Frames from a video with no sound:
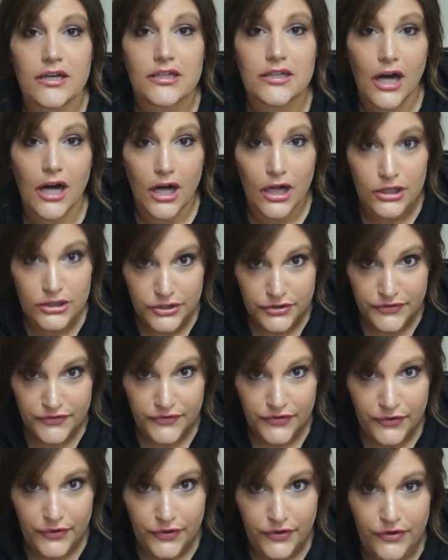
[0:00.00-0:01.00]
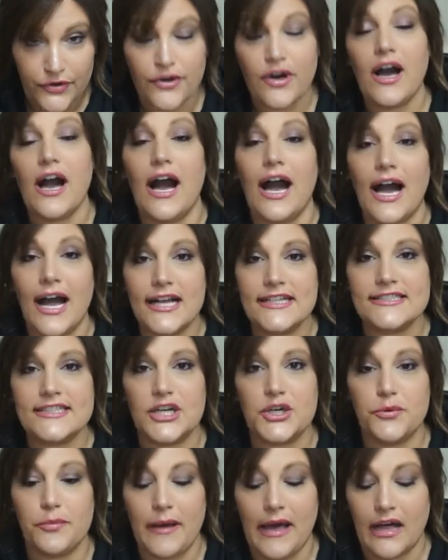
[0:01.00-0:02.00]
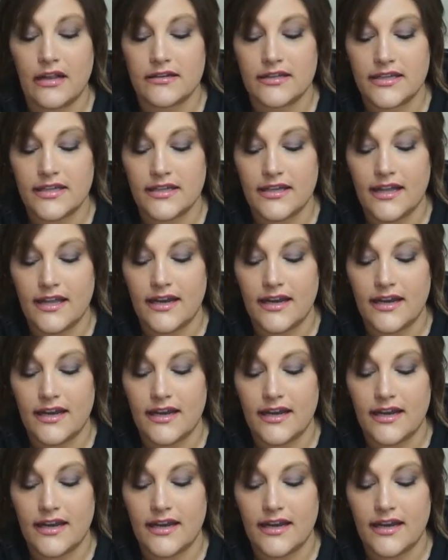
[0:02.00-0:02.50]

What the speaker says: colorful eyeshadow palette.